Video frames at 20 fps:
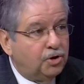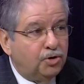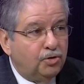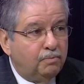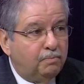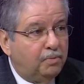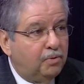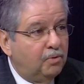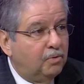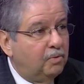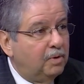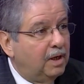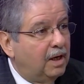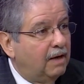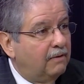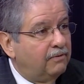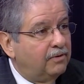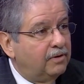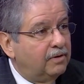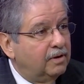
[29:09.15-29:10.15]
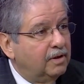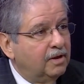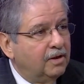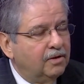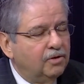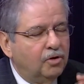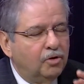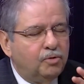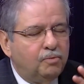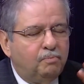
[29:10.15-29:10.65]
pool. We have
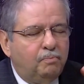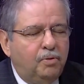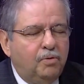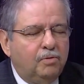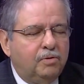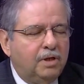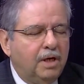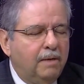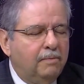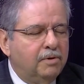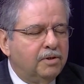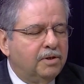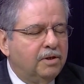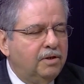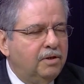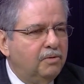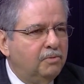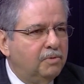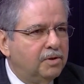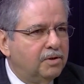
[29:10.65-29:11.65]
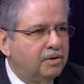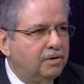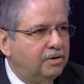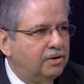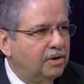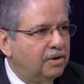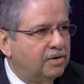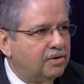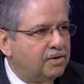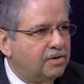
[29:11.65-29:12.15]
those pool tables, the new ones are
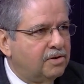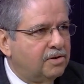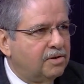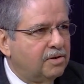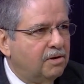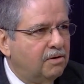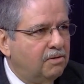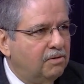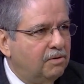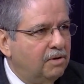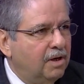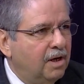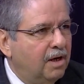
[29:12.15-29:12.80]
just so amazing.